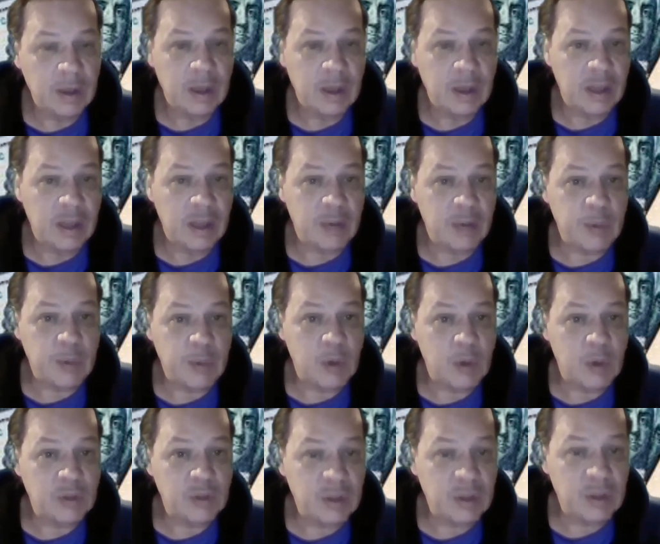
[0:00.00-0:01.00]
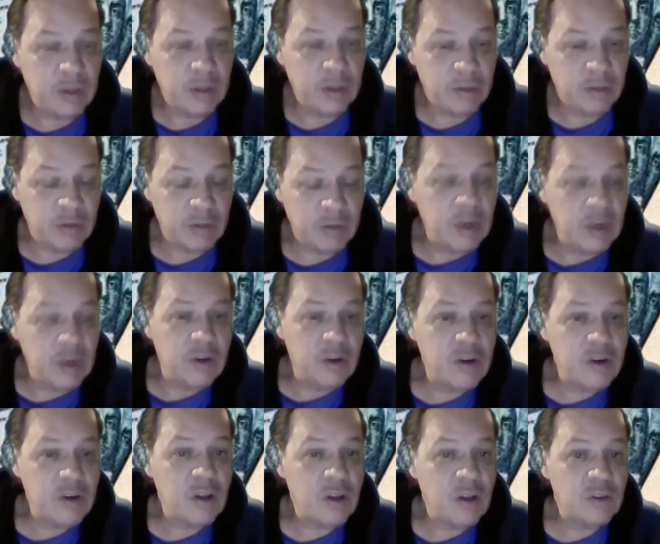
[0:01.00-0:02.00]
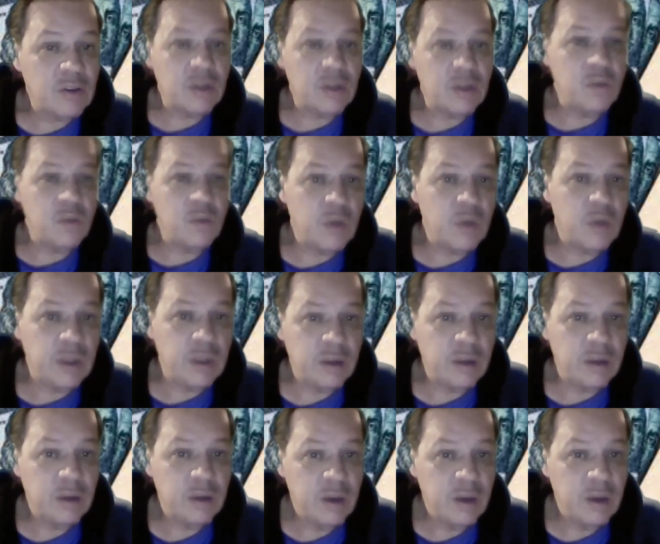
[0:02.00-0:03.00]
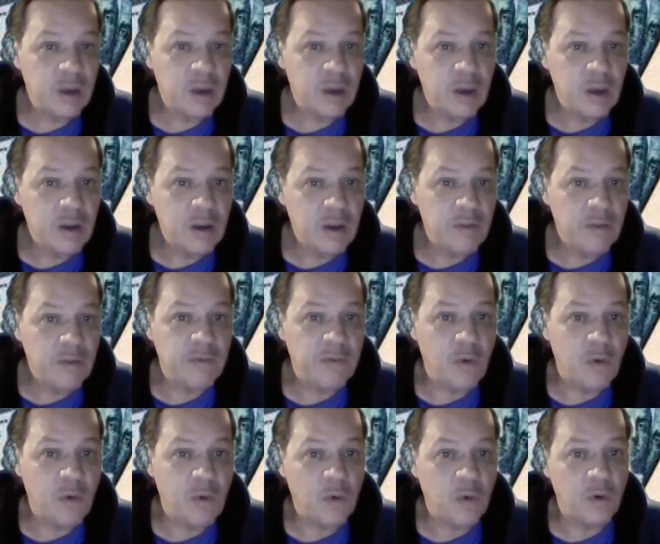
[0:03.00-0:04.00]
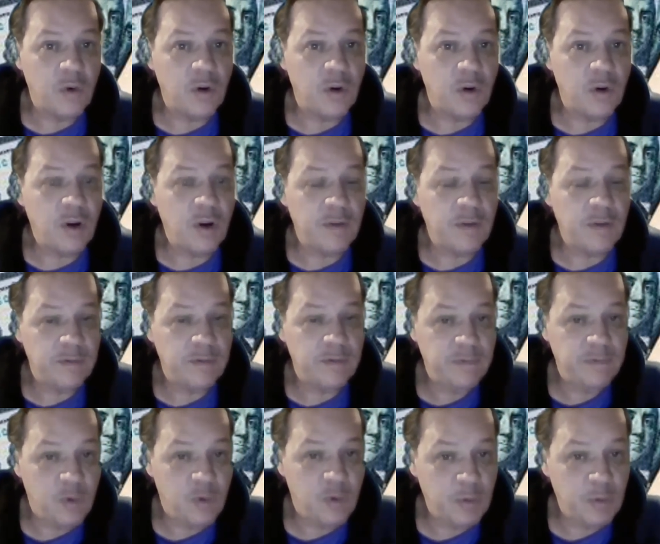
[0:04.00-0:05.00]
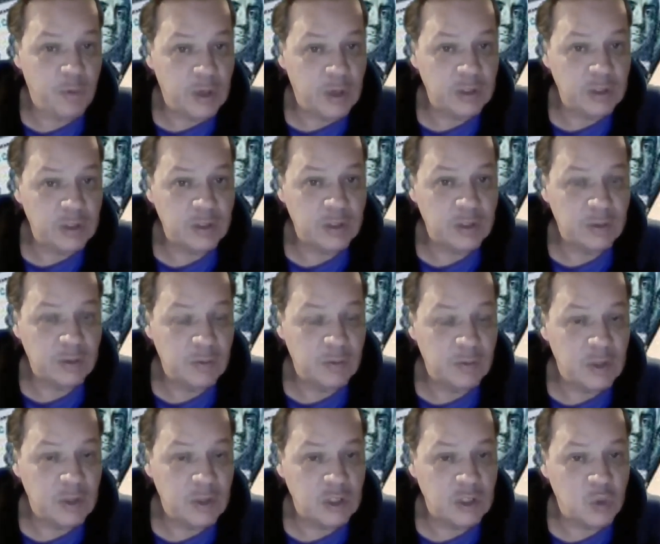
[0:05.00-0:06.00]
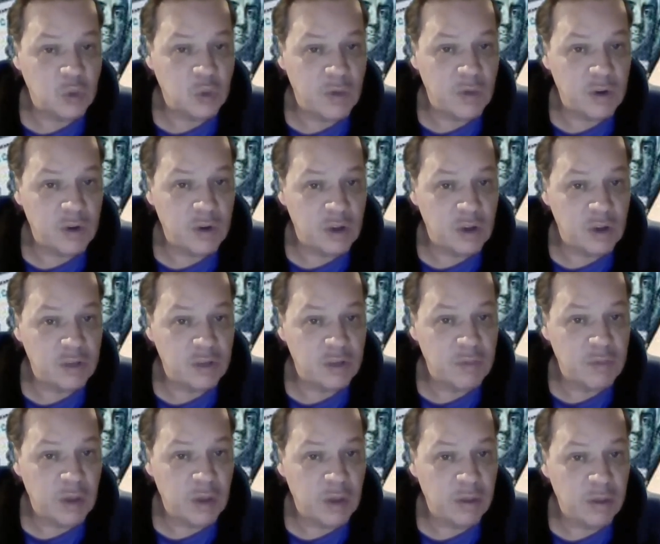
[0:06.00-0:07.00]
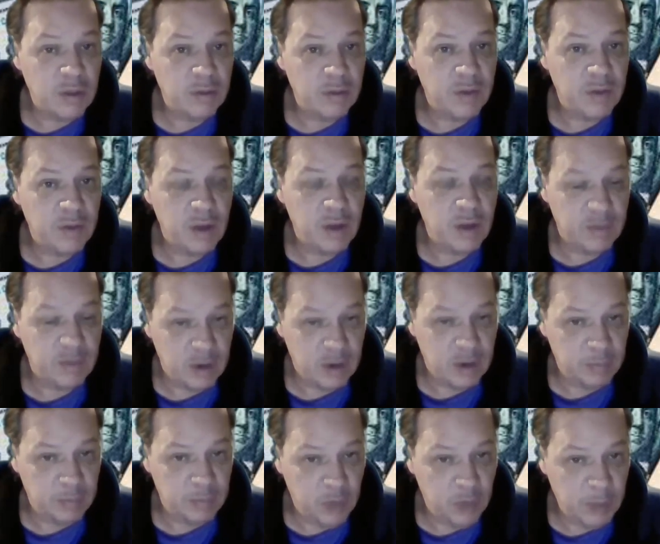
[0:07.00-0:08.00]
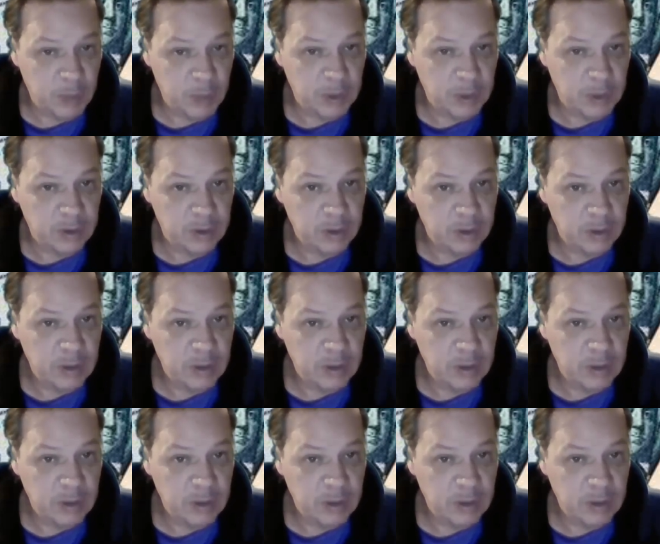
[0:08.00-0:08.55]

They're proposing $300 a week for four months, which is $1,200 a month of unemployment